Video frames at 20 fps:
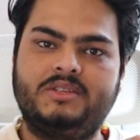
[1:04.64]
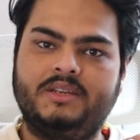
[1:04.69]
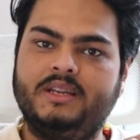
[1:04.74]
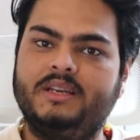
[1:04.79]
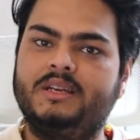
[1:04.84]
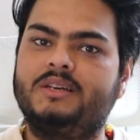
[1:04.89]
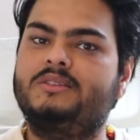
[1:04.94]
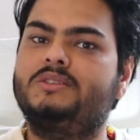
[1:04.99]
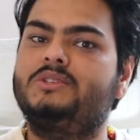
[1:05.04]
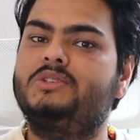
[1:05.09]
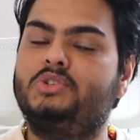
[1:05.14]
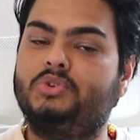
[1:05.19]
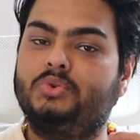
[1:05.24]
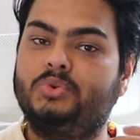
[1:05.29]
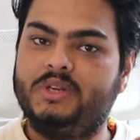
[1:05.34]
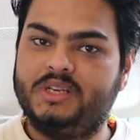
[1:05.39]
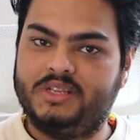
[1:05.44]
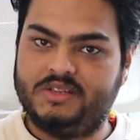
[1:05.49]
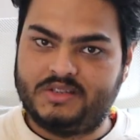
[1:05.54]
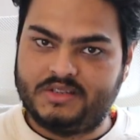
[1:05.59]
is telling us
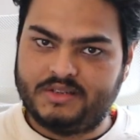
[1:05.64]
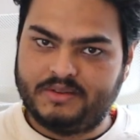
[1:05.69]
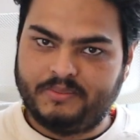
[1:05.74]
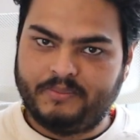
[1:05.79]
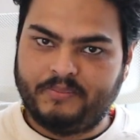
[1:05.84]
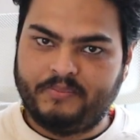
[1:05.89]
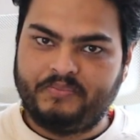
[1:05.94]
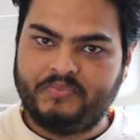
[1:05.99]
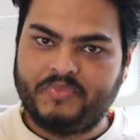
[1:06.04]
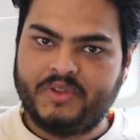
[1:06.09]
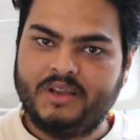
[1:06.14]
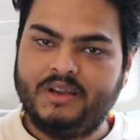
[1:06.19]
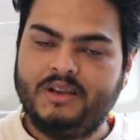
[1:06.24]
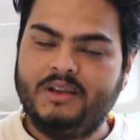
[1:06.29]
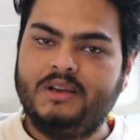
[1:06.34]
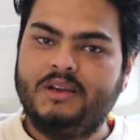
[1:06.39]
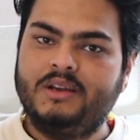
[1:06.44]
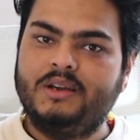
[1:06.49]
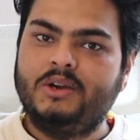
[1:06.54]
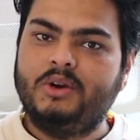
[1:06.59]
stories.
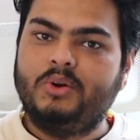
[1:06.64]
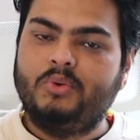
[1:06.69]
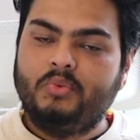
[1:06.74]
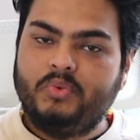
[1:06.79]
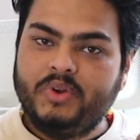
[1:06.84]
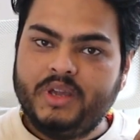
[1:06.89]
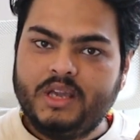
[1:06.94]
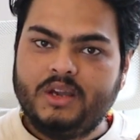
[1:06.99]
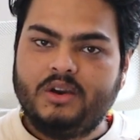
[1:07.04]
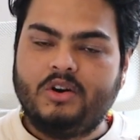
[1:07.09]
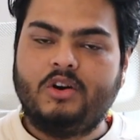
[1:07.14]
We